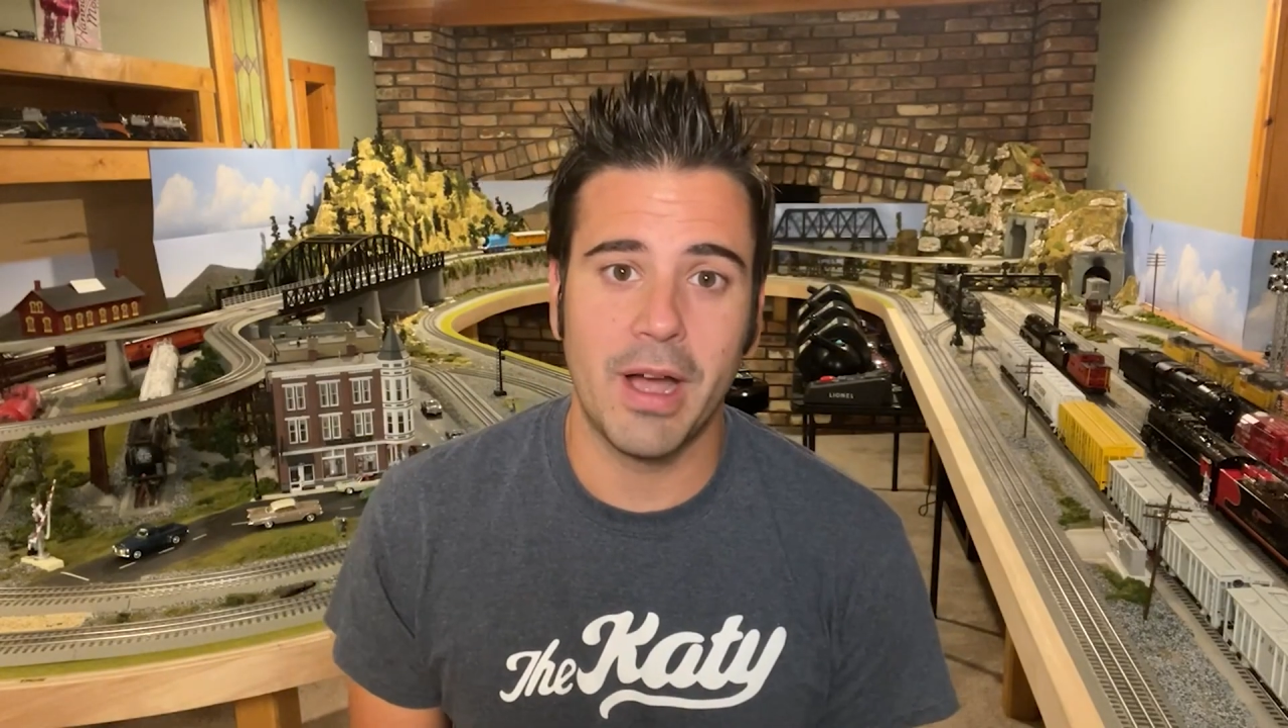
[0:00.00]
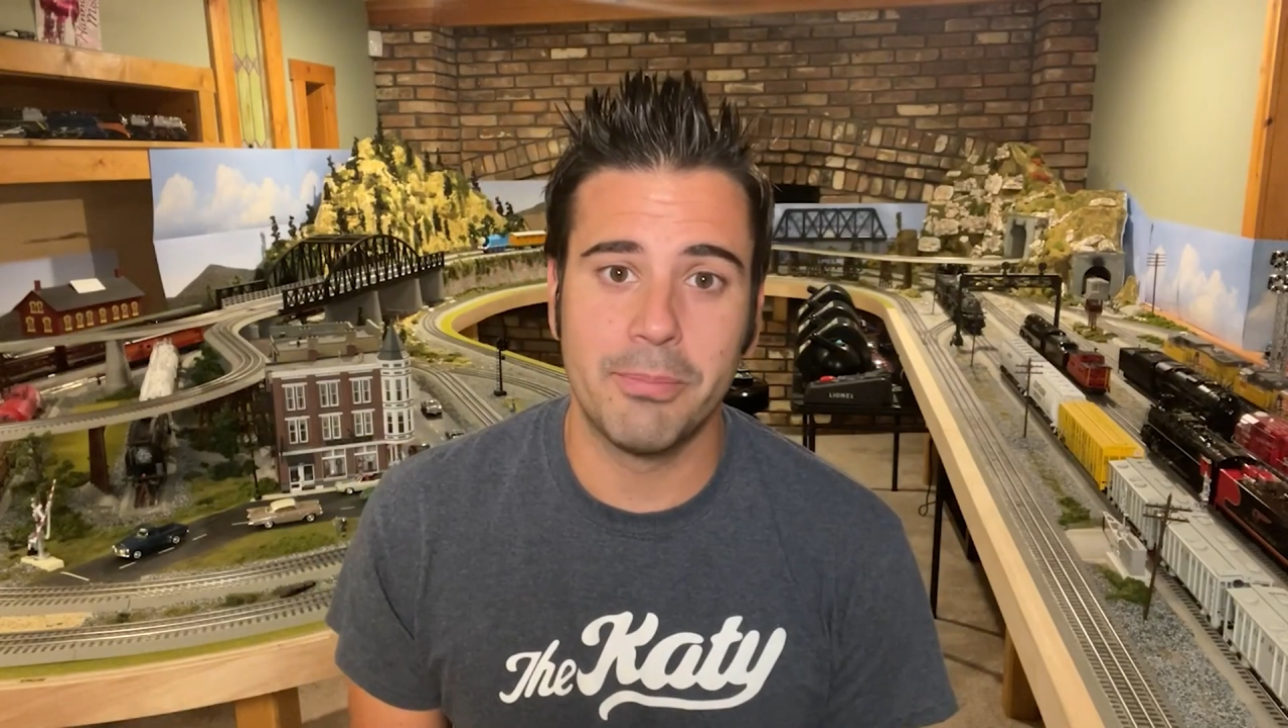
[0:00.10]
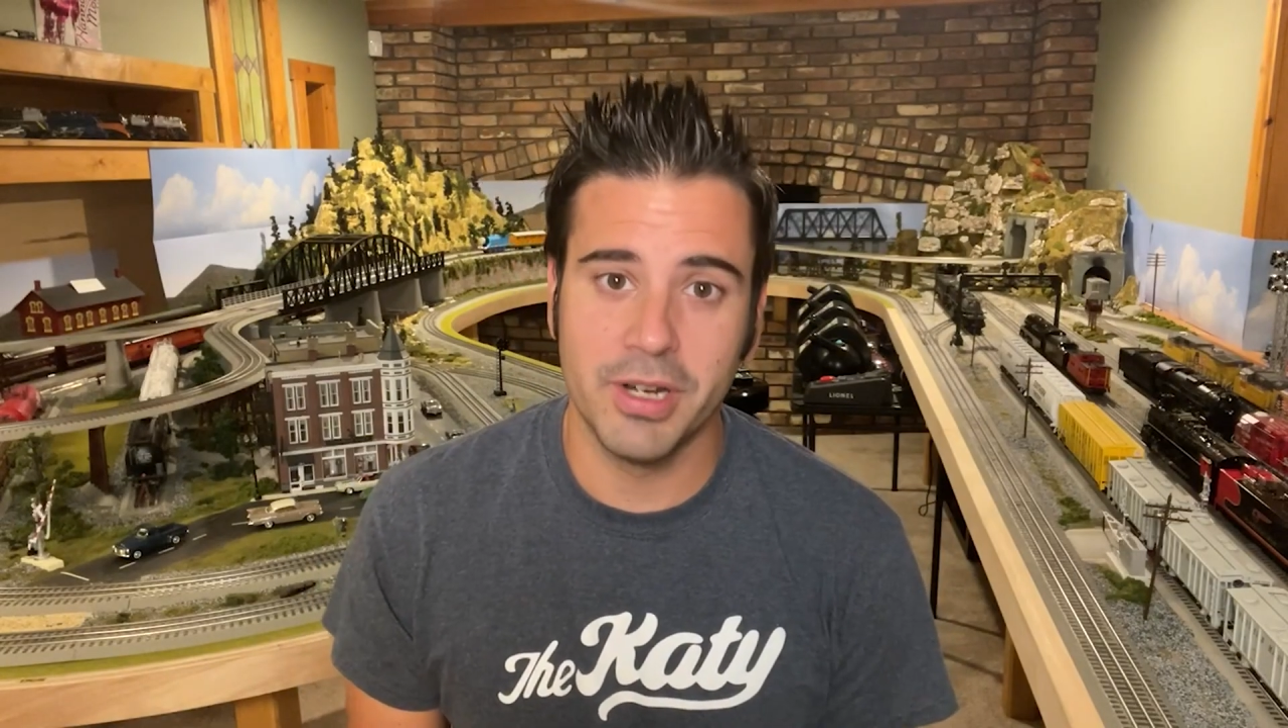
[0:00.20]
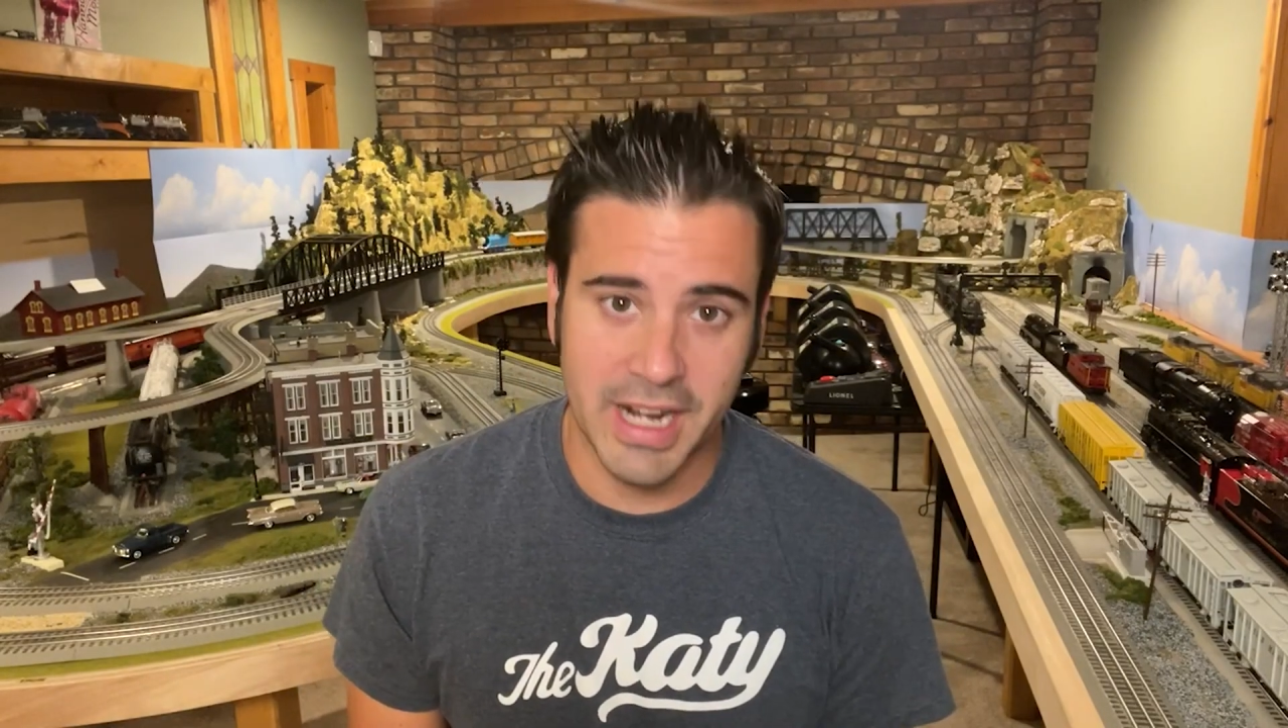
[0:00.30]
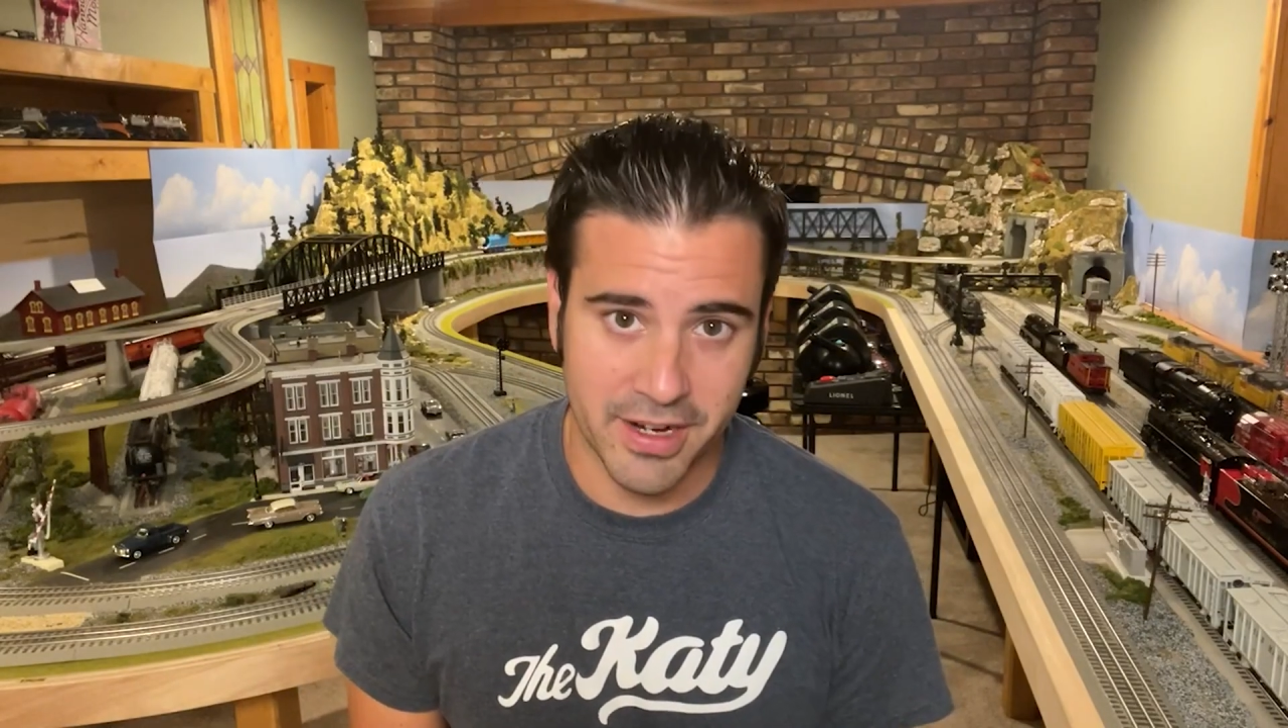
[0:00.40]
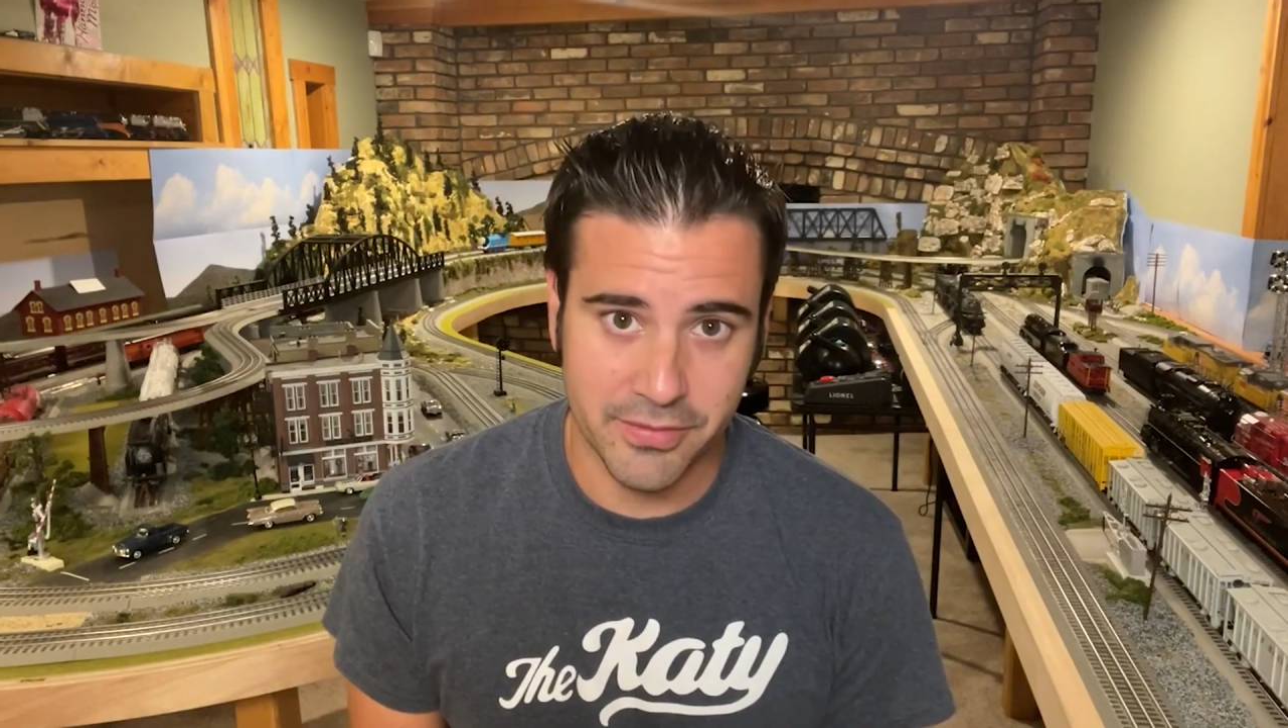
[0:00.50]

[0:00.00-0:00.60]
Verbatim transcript: I put out a